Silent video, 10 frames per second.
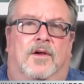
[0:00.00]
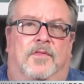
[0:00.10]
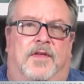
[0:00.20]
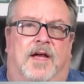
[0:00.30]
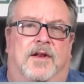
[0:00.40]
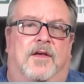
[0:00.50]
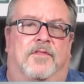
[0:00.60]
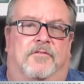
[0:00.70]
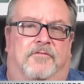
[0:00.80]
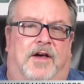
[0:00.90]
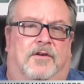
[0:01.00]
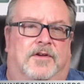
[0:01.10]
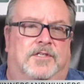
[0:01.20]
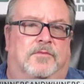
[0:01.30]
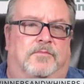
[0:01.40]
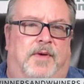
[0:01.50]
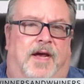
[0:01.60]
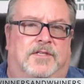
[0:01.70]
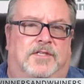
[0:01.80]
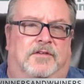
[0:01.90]
than the Falcons'
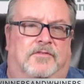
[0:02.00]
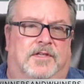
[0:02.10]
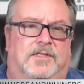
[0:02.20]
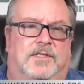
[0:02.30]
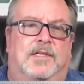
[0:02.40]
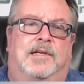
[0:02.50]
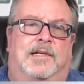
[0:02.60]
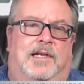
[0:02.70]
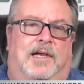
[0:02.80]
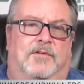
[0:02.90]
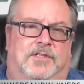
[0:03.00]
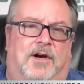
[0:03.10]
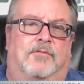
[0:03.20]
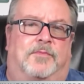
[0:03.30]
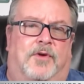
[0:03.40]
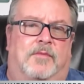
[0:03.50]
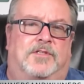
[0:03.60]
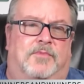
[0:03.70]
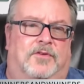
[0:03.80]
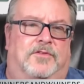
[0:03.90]
pass defense? Uh, we start with the
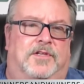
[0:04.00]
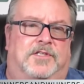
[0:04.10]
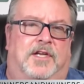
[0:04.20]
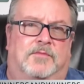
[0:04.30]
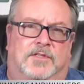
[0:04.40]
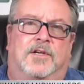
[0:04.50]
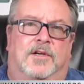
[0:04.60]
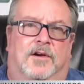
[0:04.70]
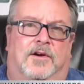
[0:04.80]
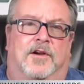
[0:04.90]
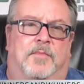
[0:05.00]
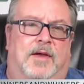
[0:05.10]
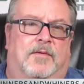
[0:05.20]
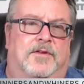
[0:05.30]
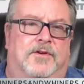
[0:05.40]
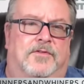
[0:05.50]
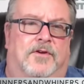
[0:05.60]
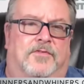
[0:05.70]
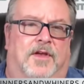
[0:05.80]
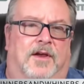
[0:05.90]
premise that both of these teams are going to be able to do
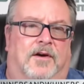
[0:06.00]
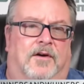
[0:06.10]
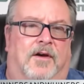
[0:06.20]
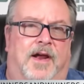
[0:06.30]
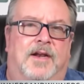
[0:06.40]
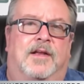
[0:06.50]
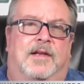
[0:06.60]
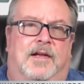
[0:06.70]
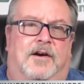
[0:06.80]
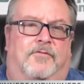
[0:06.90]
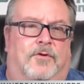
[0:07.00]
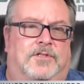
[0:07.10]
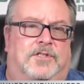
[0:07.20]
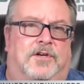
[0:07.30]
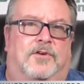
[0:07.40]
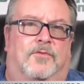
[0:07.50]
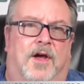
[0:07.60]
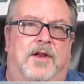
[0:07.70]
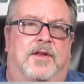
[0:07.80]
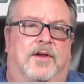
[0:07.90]
their thing, all right? Air Force is going to
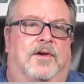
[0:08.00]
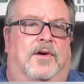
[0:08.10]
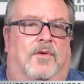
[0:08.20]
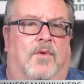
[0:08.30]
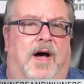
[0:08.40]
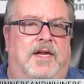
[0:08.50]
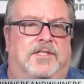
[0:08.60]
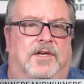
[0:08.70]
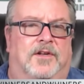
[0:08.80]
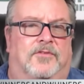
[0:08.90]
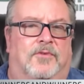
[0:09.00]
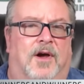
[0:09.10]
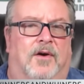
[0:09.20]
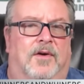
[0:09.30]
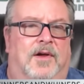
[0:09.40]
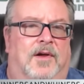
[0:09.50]
run, Hawaii is going to throw.